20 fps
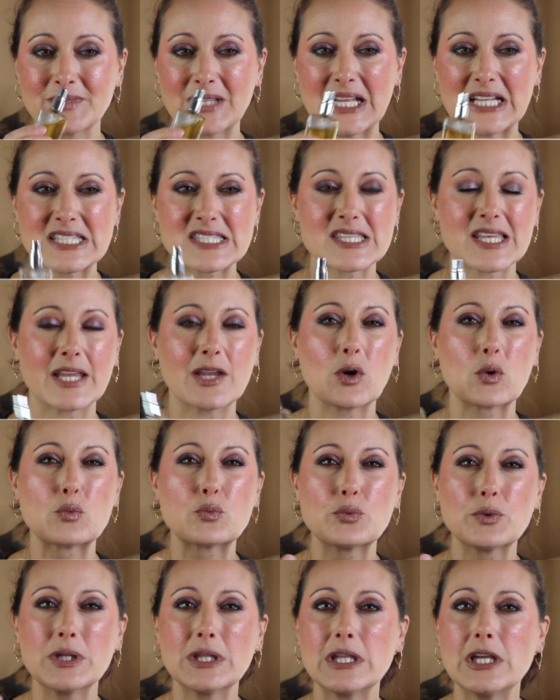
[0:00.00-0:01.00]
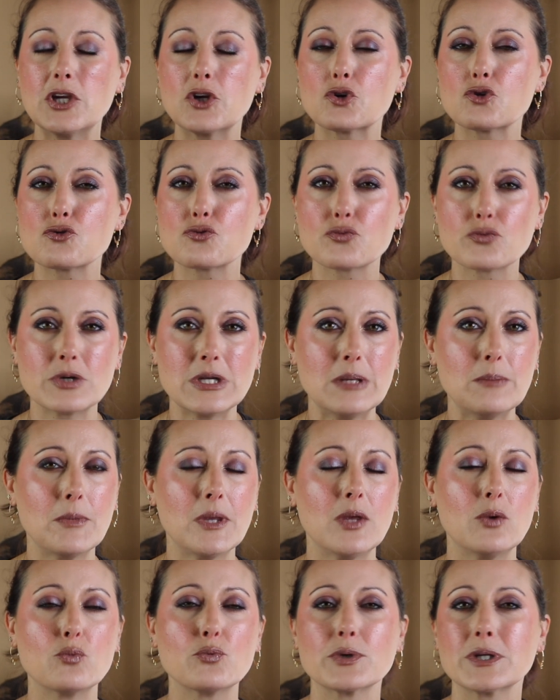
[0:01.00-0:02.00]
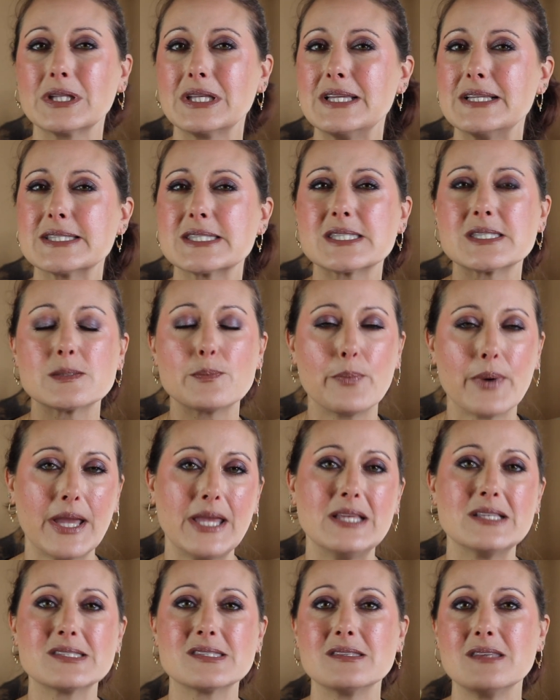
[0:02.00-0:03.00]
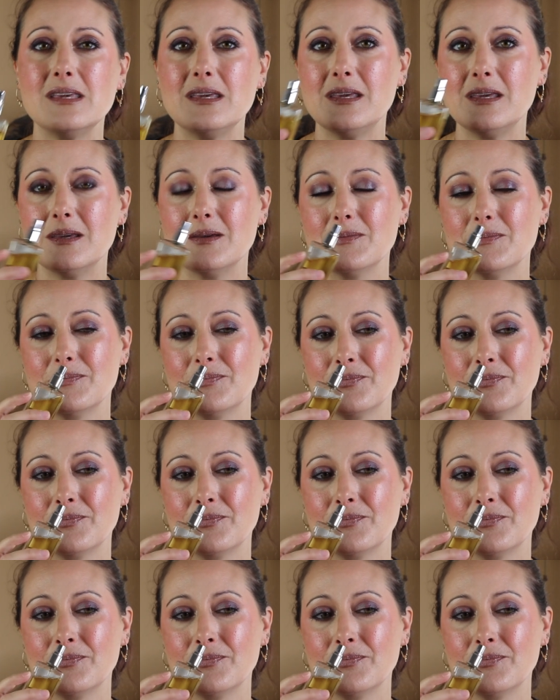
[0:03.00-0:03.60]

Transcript: It's like a really creamy, really spicy,